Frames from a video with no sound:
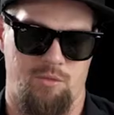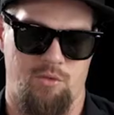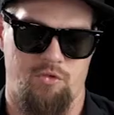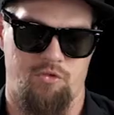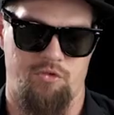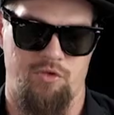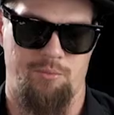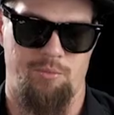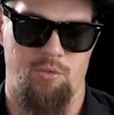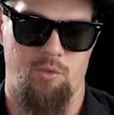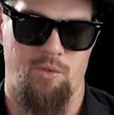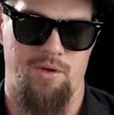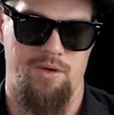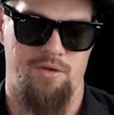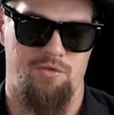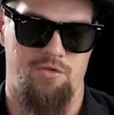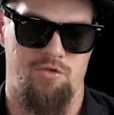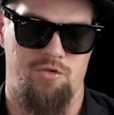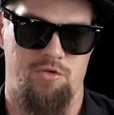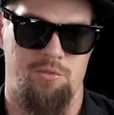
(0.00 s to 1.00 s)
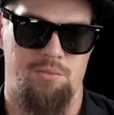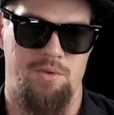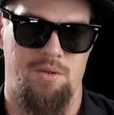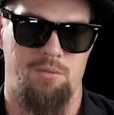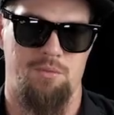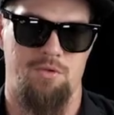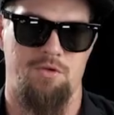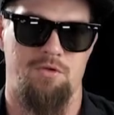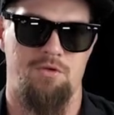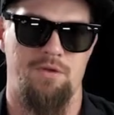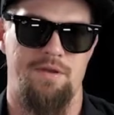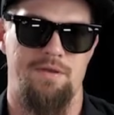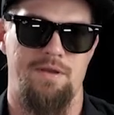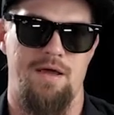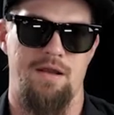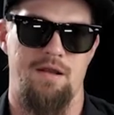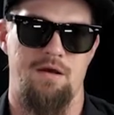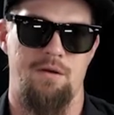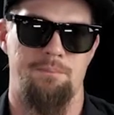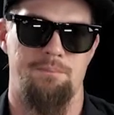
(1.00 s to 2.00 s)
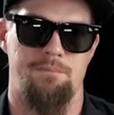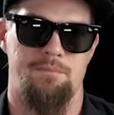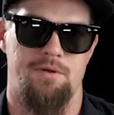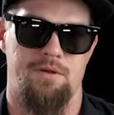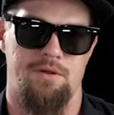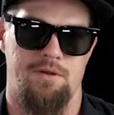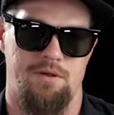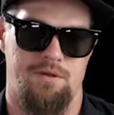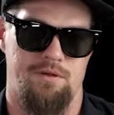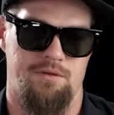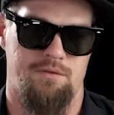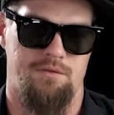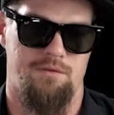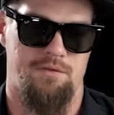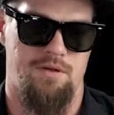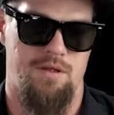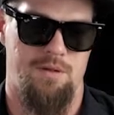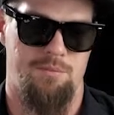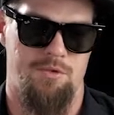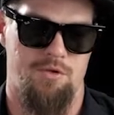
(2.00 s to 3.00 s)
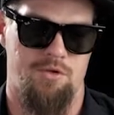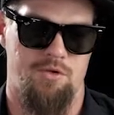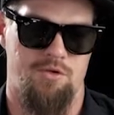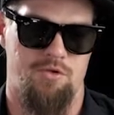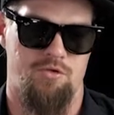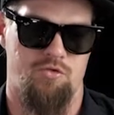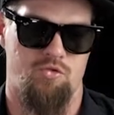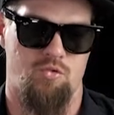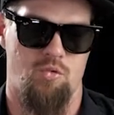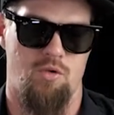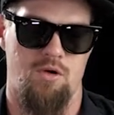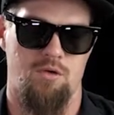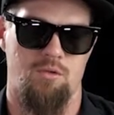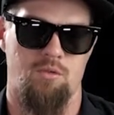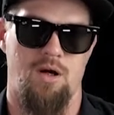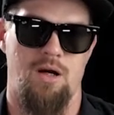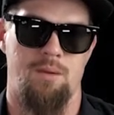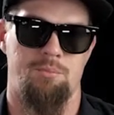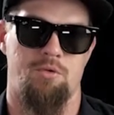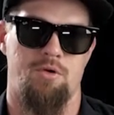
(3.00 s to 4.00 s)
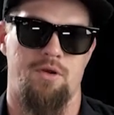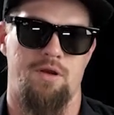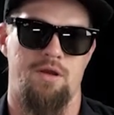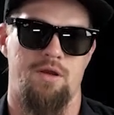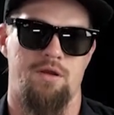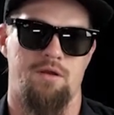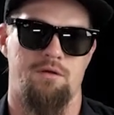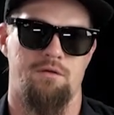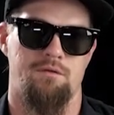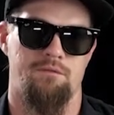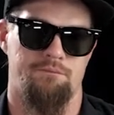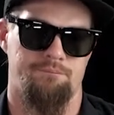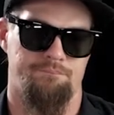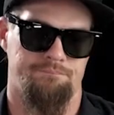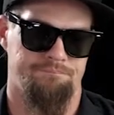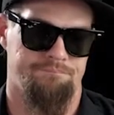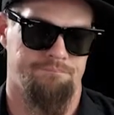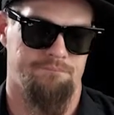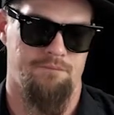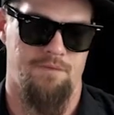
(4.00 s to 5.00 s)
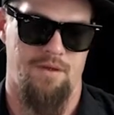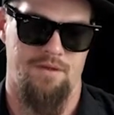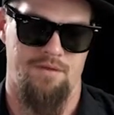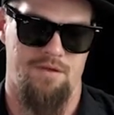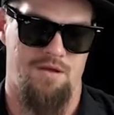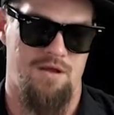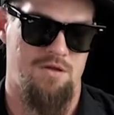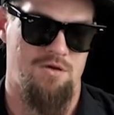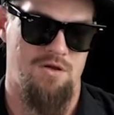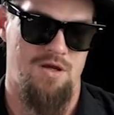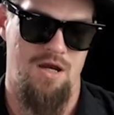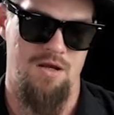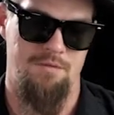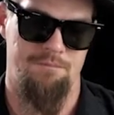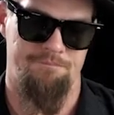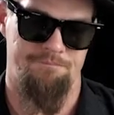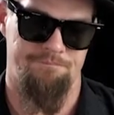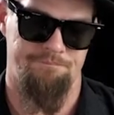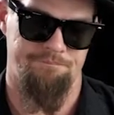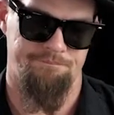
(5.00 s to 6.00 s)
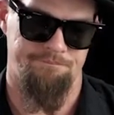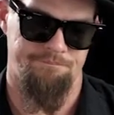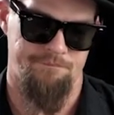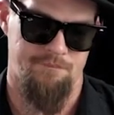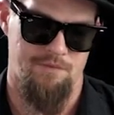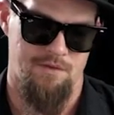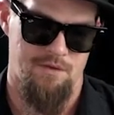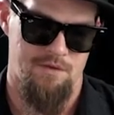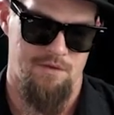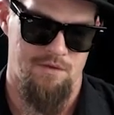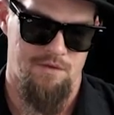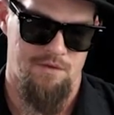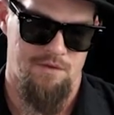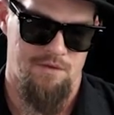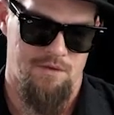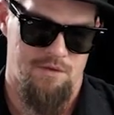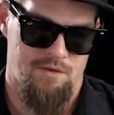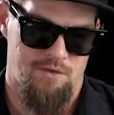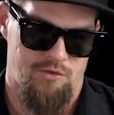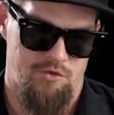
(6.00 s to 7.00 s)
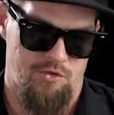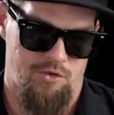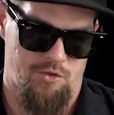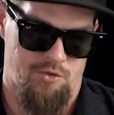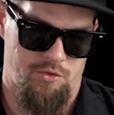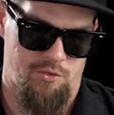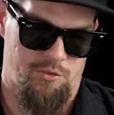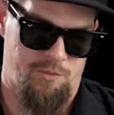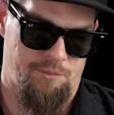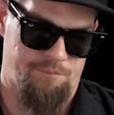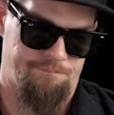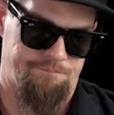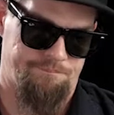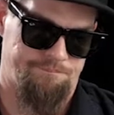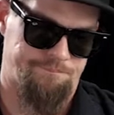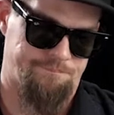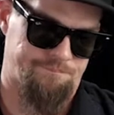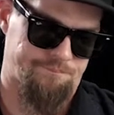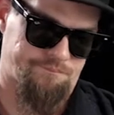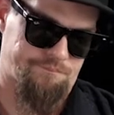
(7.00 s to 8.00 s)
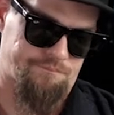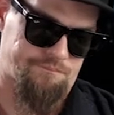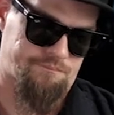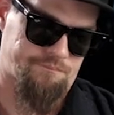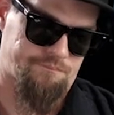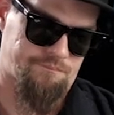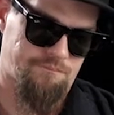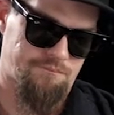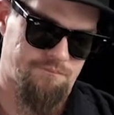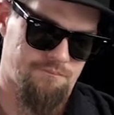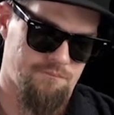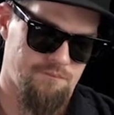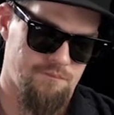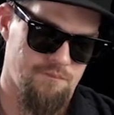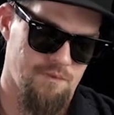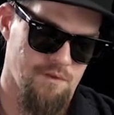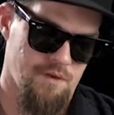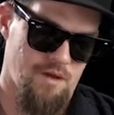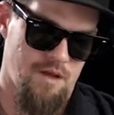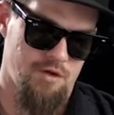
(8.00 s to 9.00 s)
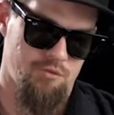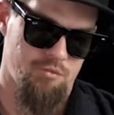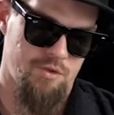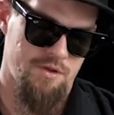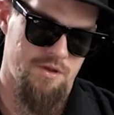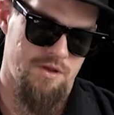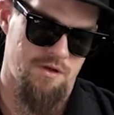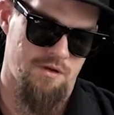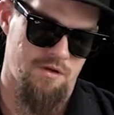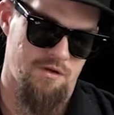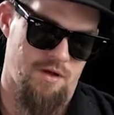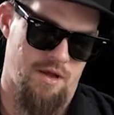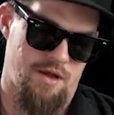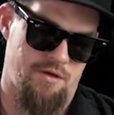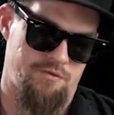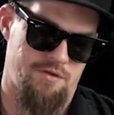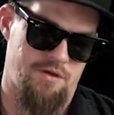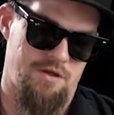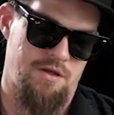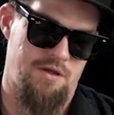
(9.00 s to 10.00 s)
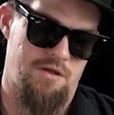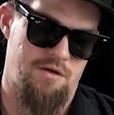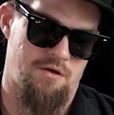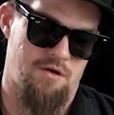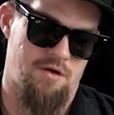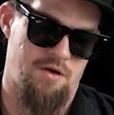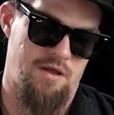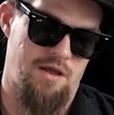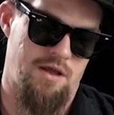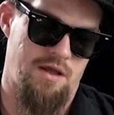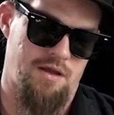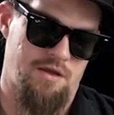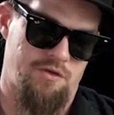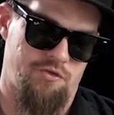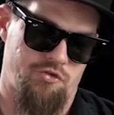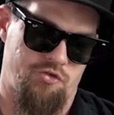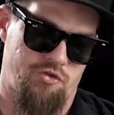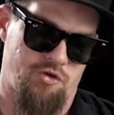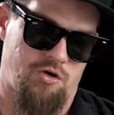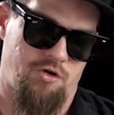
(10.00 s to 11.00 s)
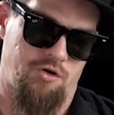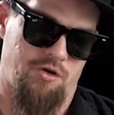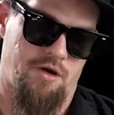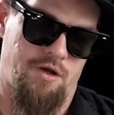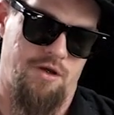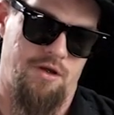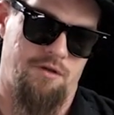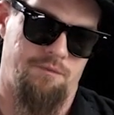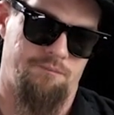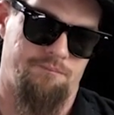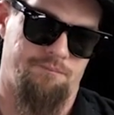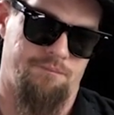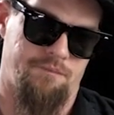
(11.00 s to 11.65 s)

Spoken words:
real simple way to be able to clean that up and keep your squonk operating like the day you got it. So I have one here. I have the RDA installed on it.